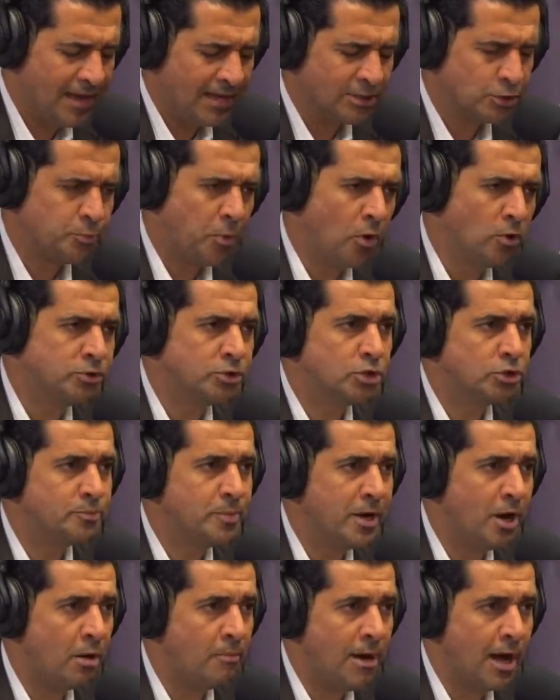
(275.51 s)
His
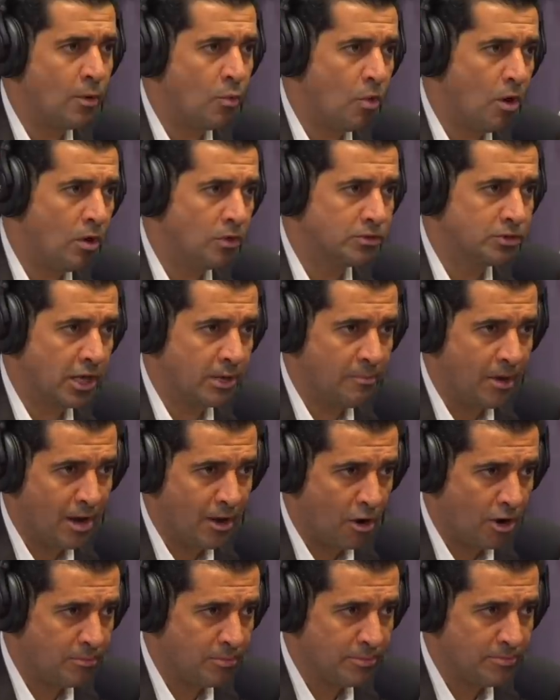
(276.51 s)
poster's been on my walls in
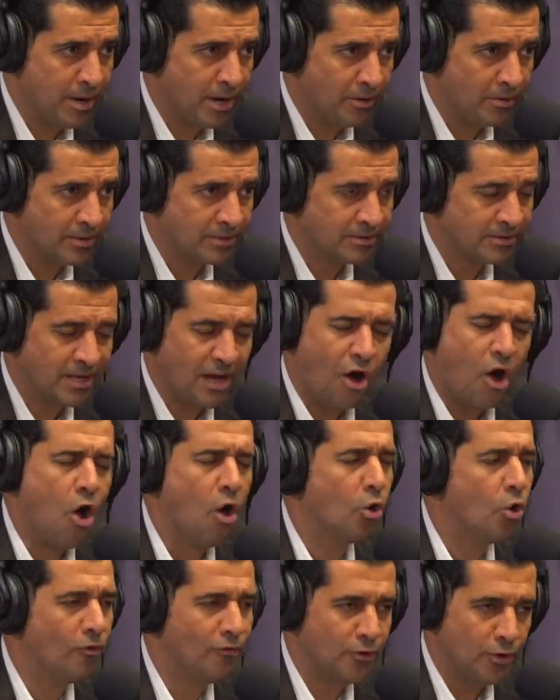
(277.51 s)
my army barracks,
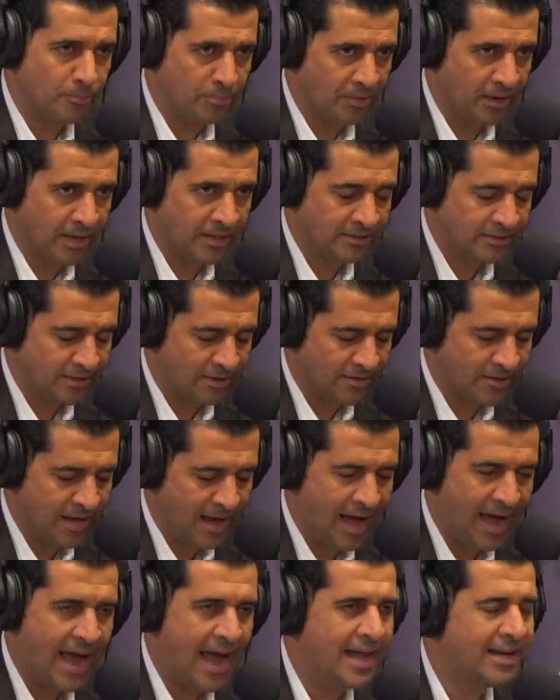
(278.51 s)
all over the place,
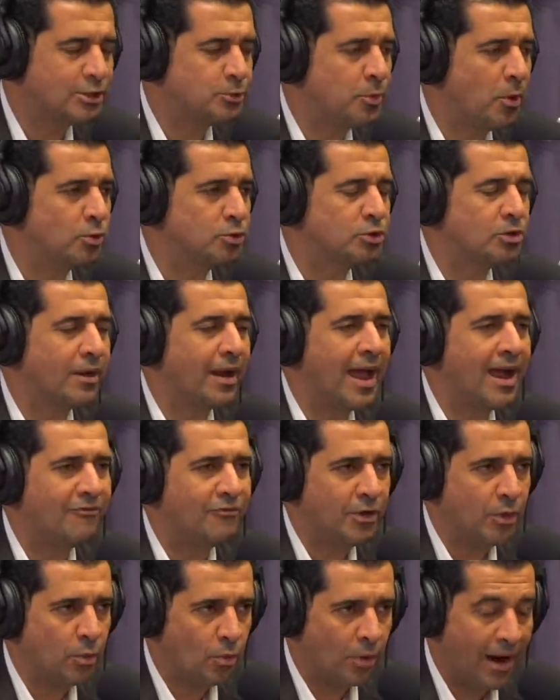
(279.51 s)
okay? I had his poster
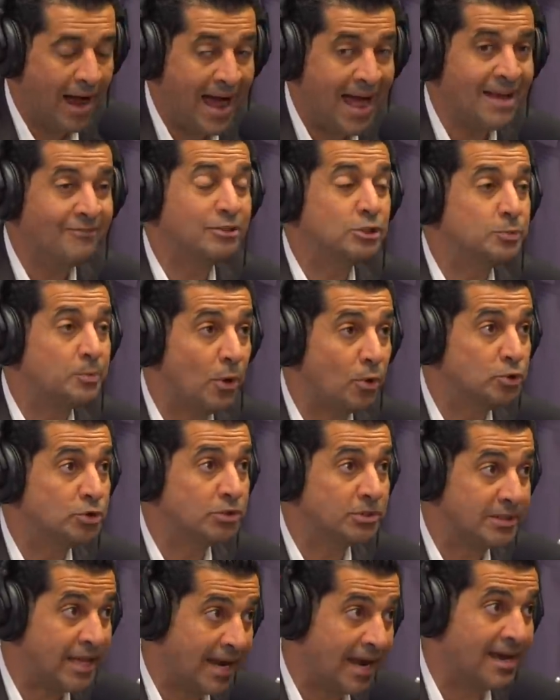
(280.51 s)
everywhere. I have his
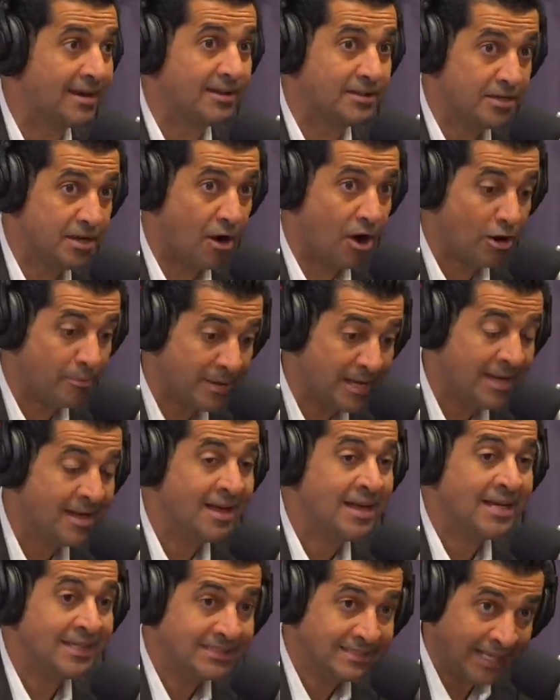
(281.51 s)
poster that I had in the army.
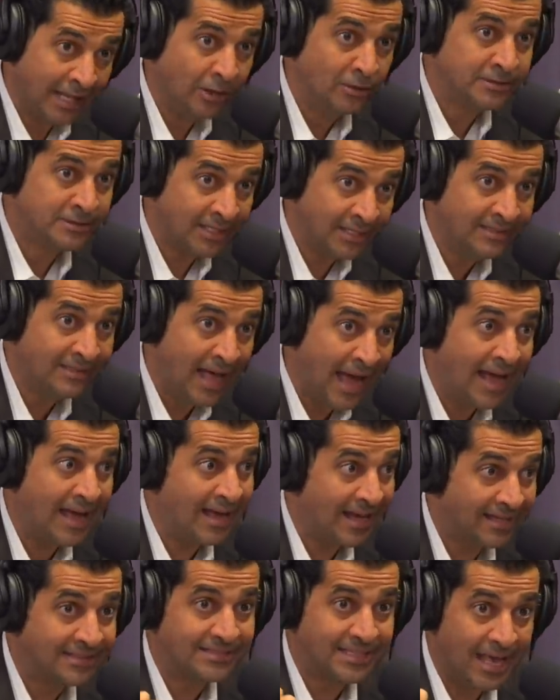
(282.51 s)
Till
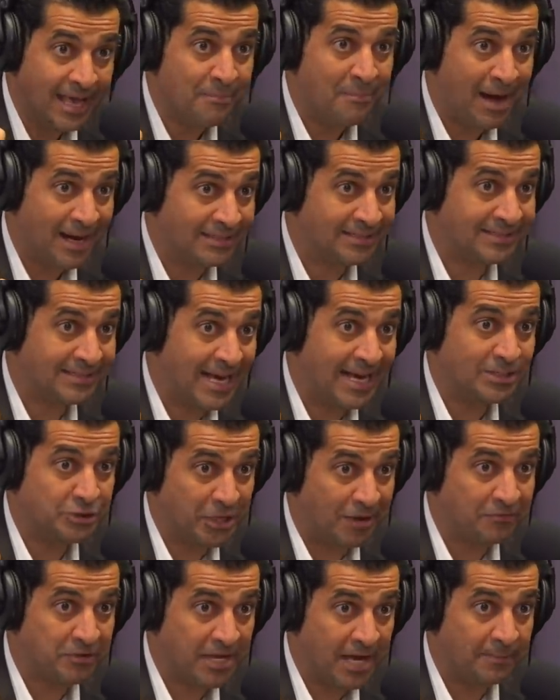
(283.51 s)
today, it's in my
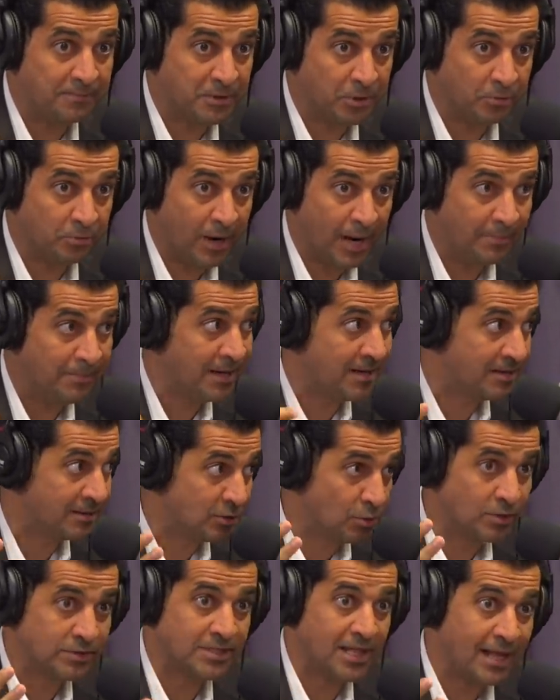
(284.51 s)
stash. I've kept it, right?
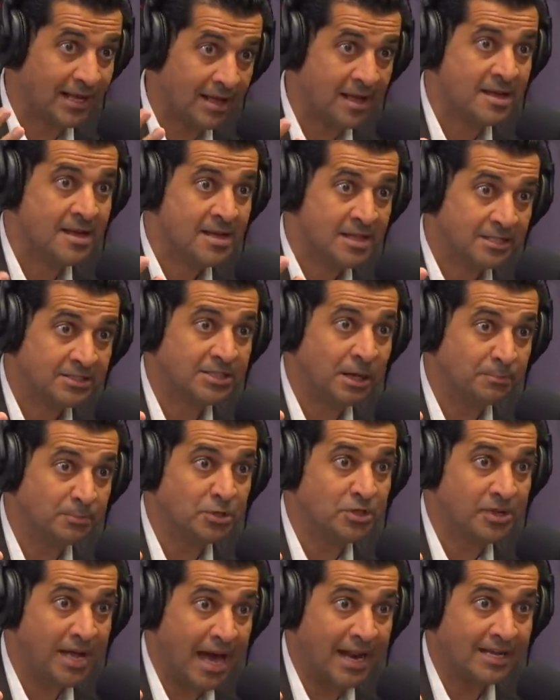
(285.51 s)
Because it was like
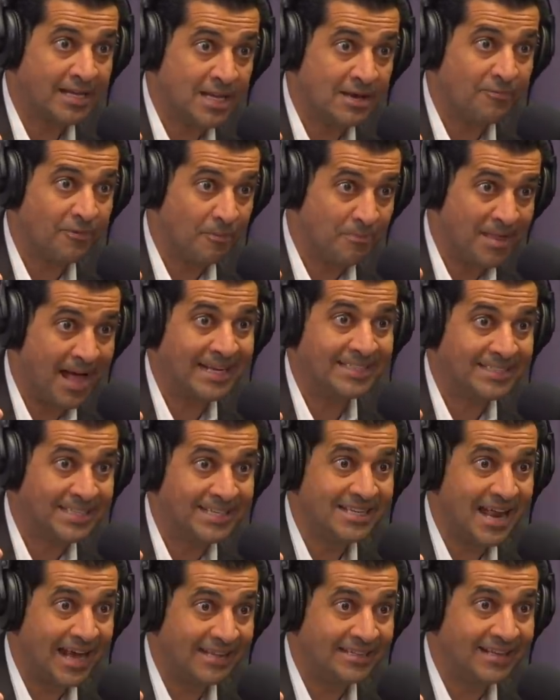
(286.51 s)
something you got to keep from
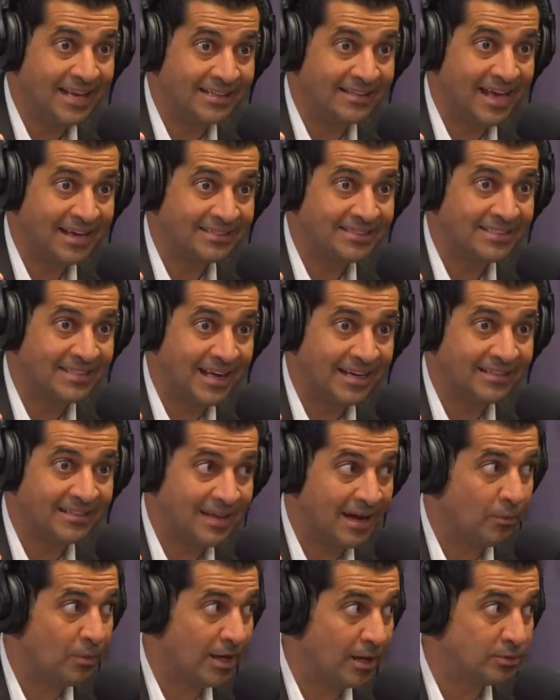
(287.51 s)
1998,
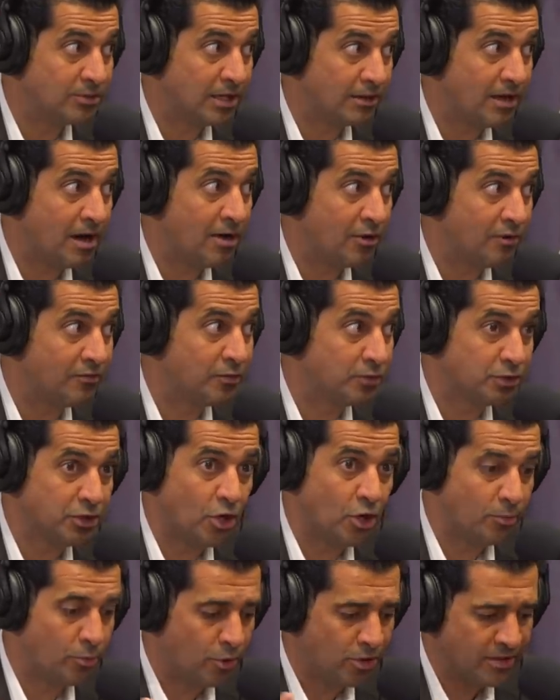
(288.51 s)
1999 when I was at the
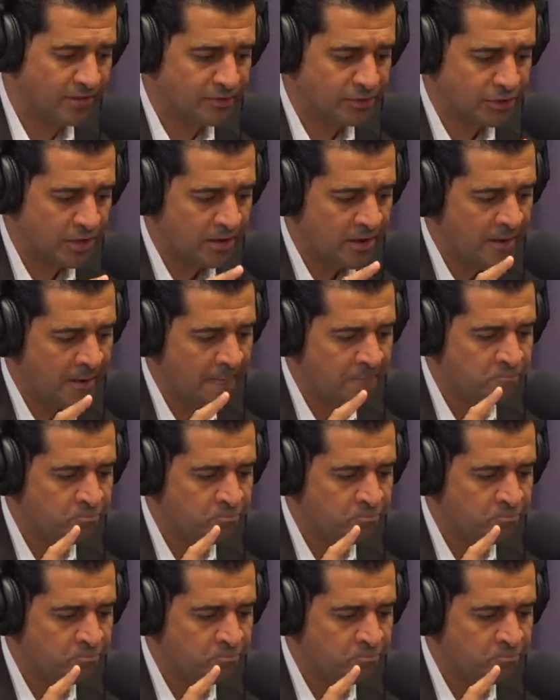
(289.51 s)
101st Airborne Division.